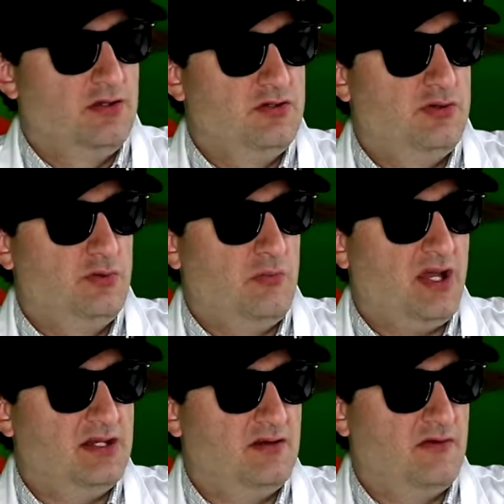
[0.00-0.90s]
You
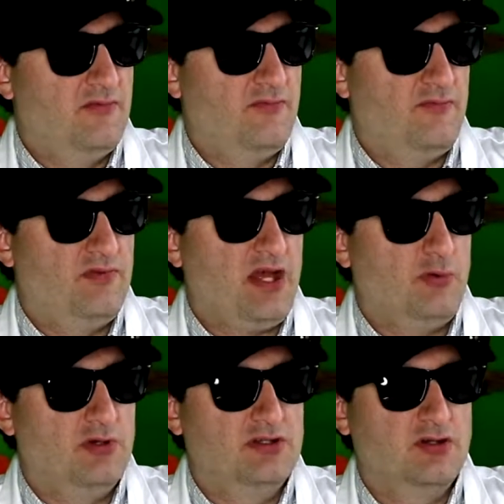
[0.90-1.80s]
might have not
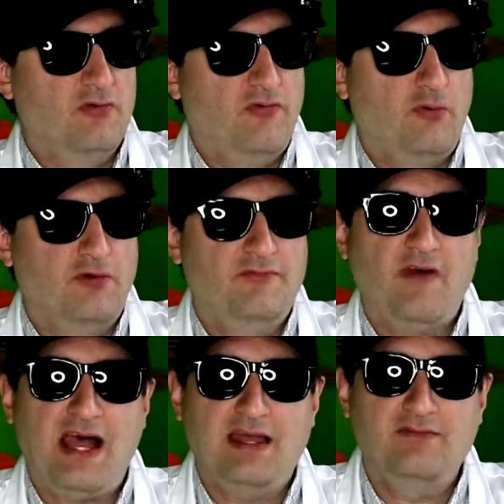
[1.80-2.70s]
wanted to go forward
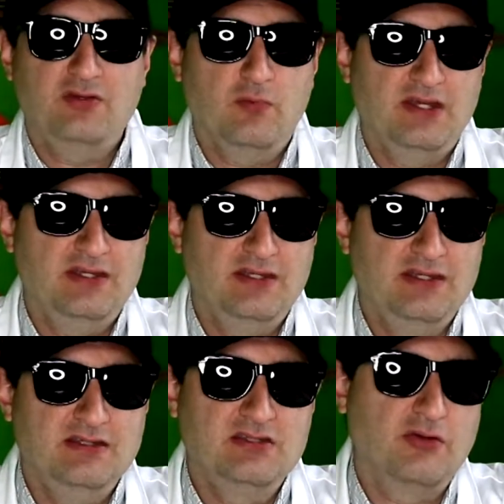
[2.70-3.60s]
5, you might
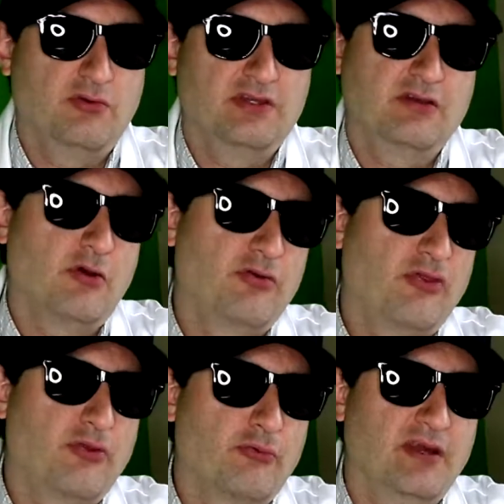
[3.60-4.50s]
need to only go
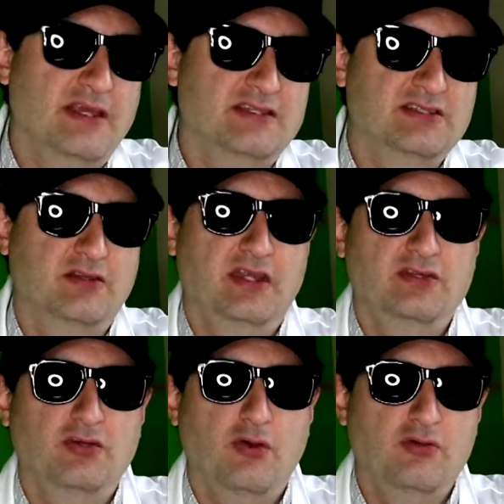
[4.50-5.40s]
3. So then
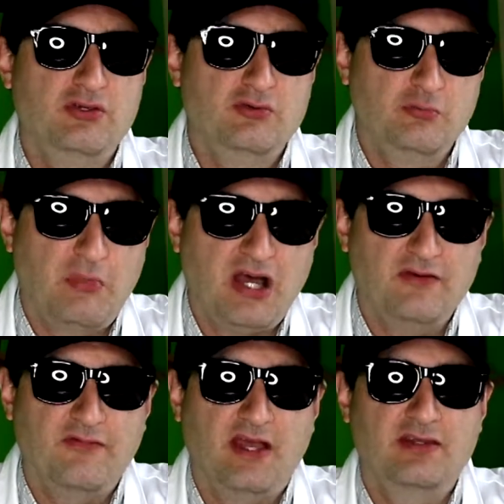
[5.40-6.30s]
you
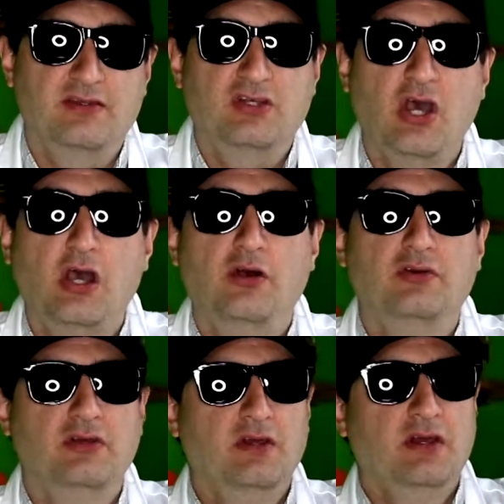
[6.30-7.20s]
modify the
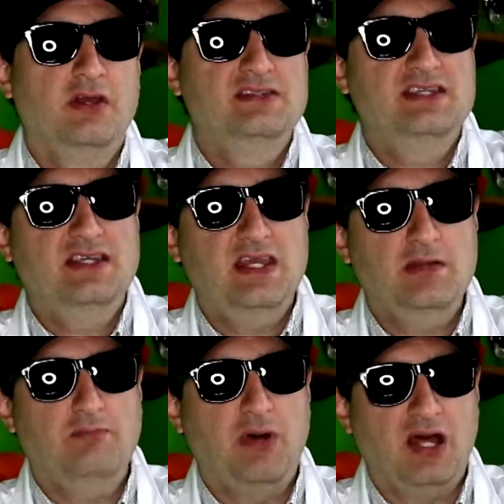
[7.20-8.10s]
code to
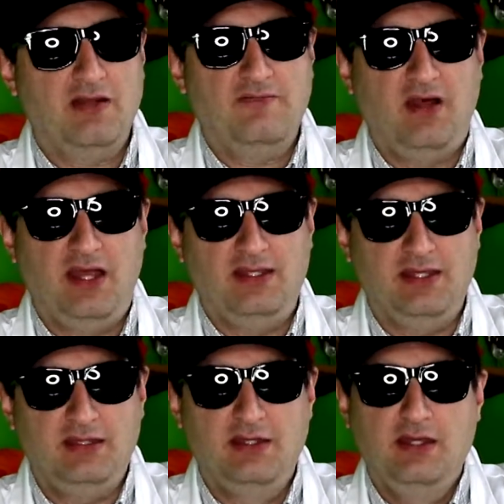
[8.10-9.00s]
keep modifying
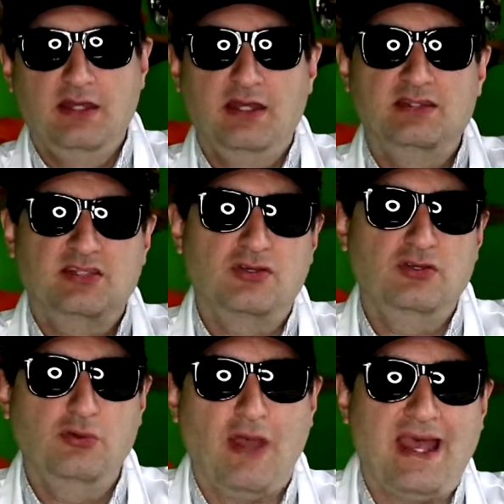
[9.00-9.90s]
it until
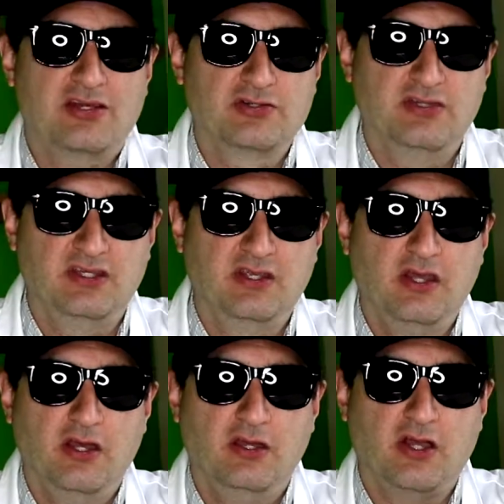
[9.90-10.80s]
you actually
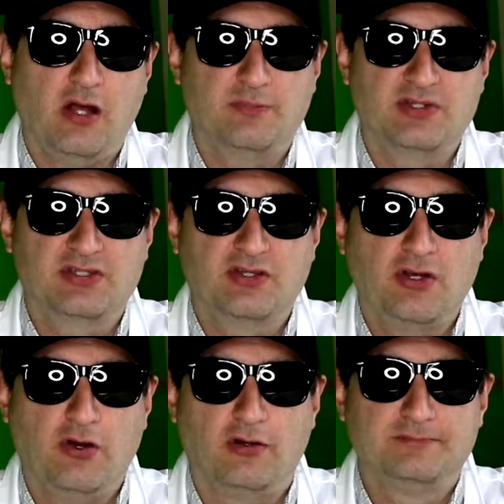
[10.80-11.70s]
accomplish the
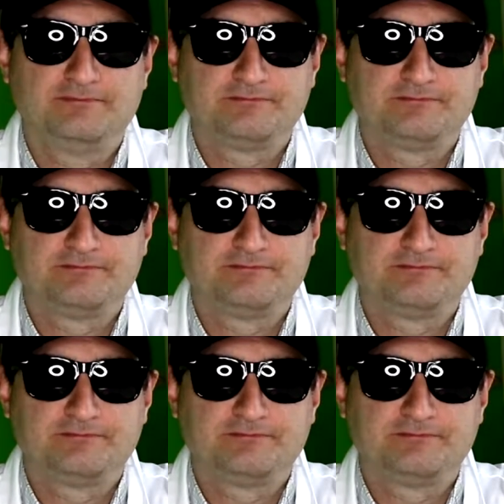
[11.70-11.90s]
goal.